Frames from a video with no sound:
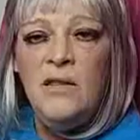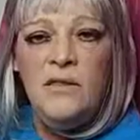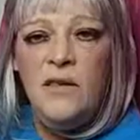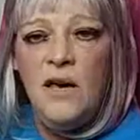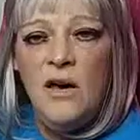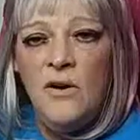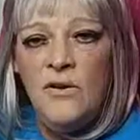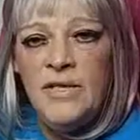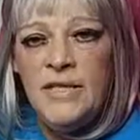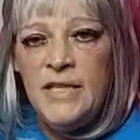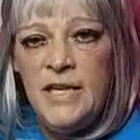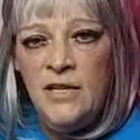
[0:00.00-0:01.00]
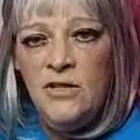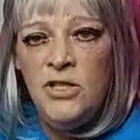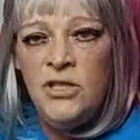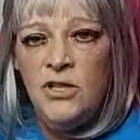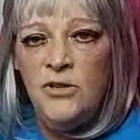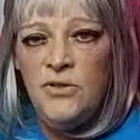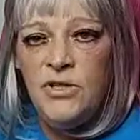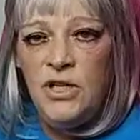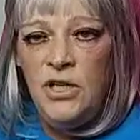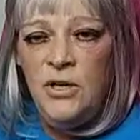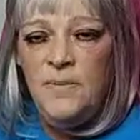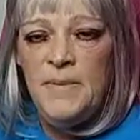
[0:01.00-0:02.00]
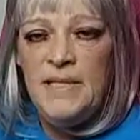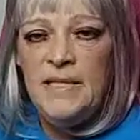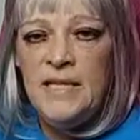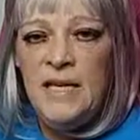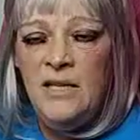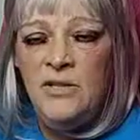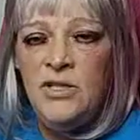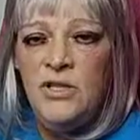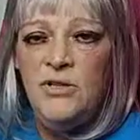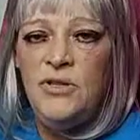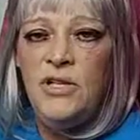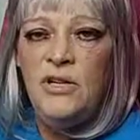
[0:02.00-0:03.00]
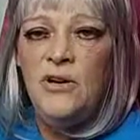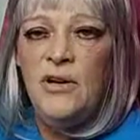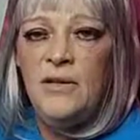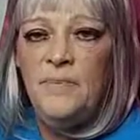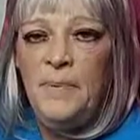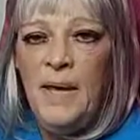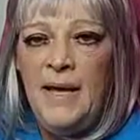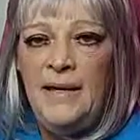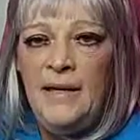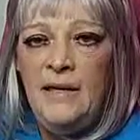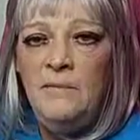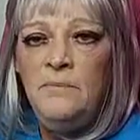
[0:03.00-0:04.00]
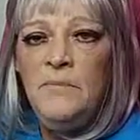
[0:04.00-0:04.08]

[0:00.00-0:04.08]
The skin suits, the human skin suits that are on the planet,